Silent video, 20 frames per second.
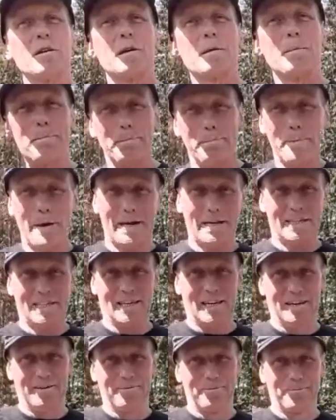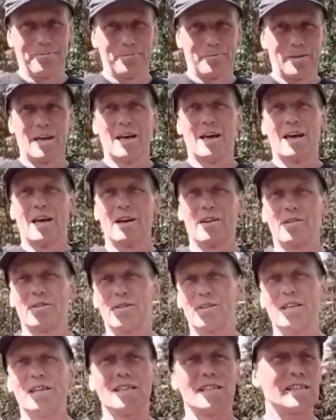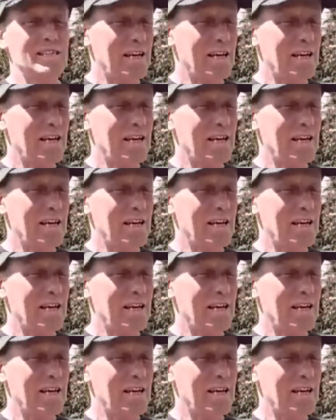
better. And this is how